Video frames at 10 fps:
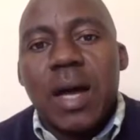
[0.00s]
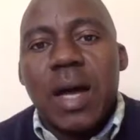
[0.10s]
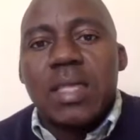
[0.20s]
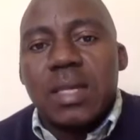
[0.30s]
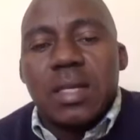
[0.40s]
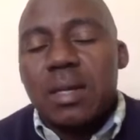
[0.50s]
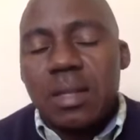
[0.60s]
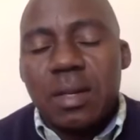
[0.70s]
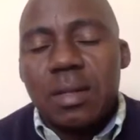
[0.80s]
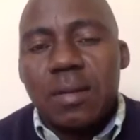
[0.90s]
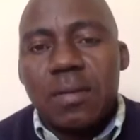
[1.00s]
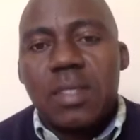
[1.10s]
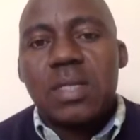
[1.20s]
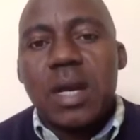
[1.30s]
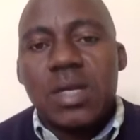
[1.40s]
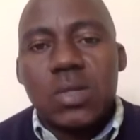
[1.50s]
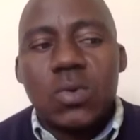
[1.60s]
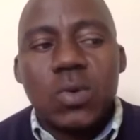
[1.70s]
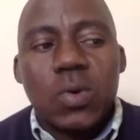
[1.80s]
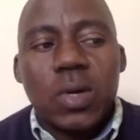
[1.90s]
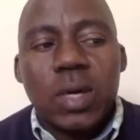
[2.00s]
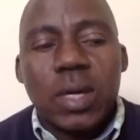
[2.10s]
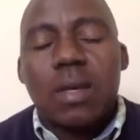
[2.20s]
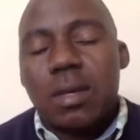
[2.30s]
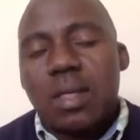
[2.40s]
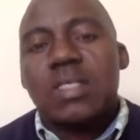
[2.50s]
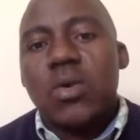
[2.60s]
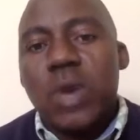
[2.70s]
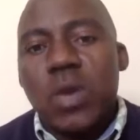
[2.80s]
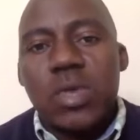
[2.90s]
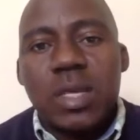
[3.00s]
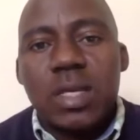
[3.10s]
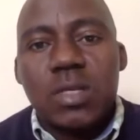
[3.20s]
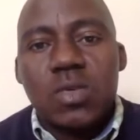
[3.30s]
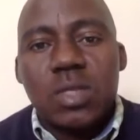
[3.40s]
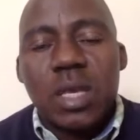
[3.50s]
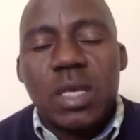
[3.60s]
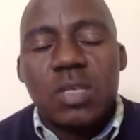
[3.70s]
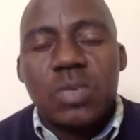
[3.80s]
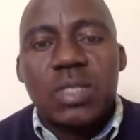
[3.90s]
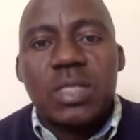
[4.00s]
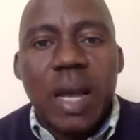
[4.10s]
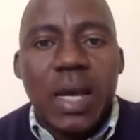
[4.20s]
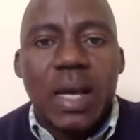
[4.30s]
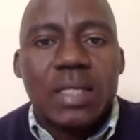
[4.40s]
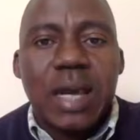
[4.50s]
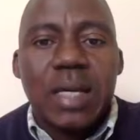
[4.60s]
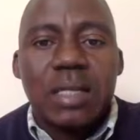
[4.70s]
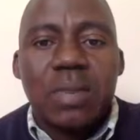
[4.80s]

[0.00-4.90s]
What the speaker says: I think these guys will get away with it to say he has been assigned.